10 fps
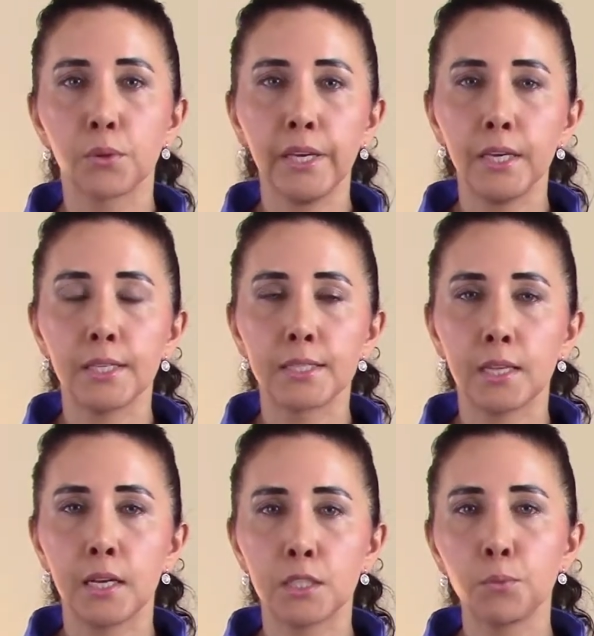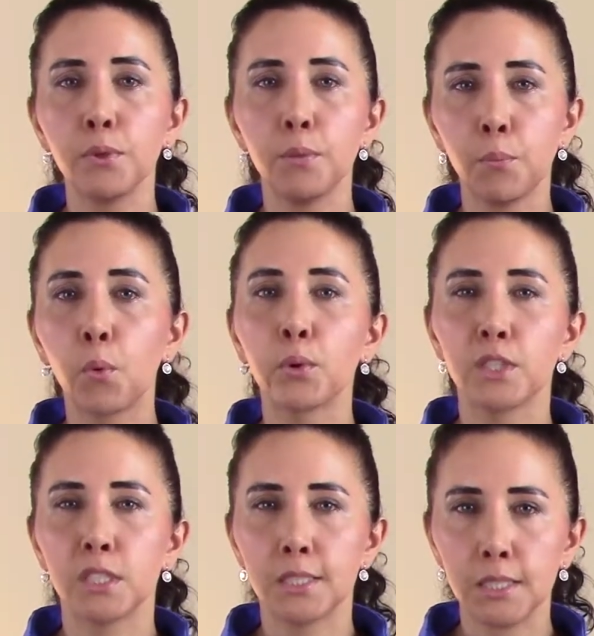kids, and it's really
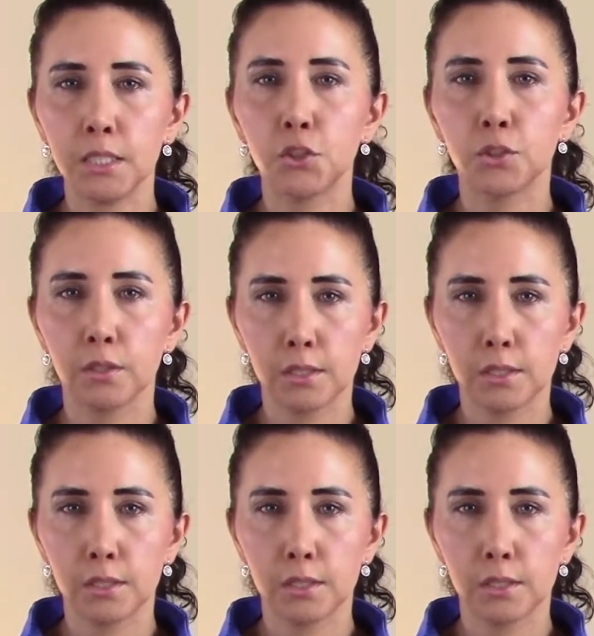important to teach